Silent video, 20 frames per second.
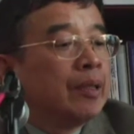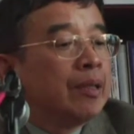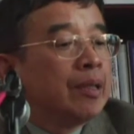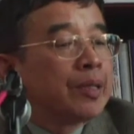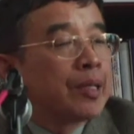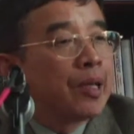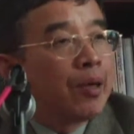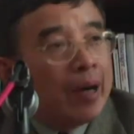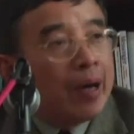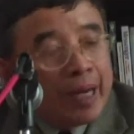
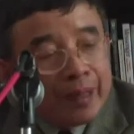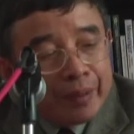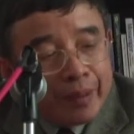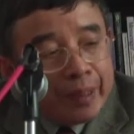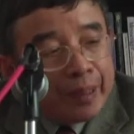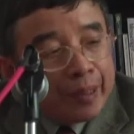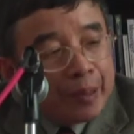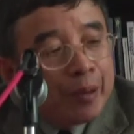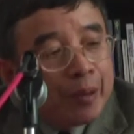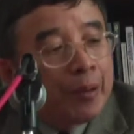So I
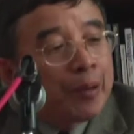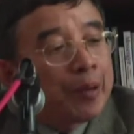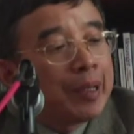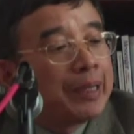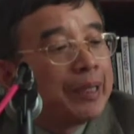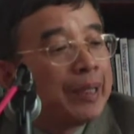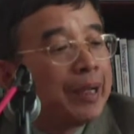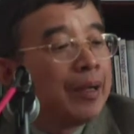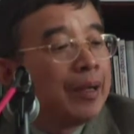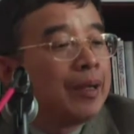think
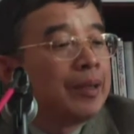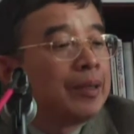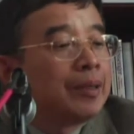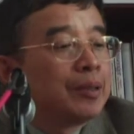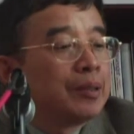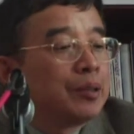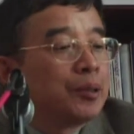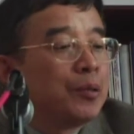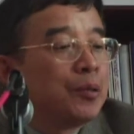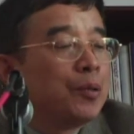usually there are
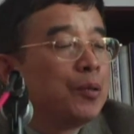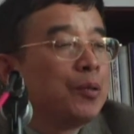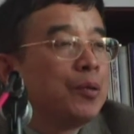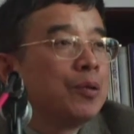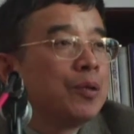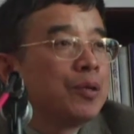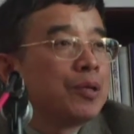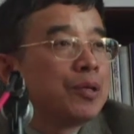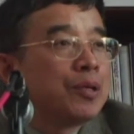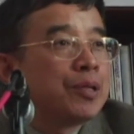
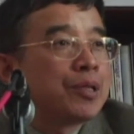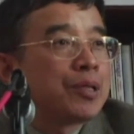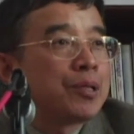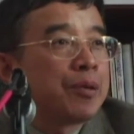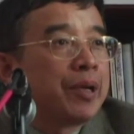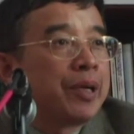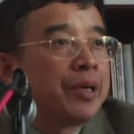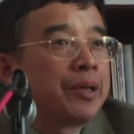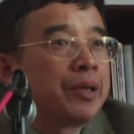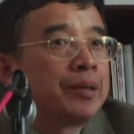two
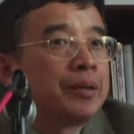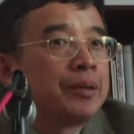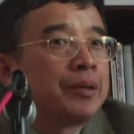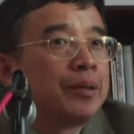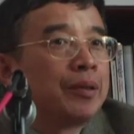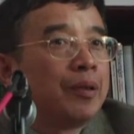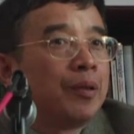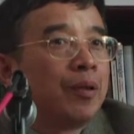strata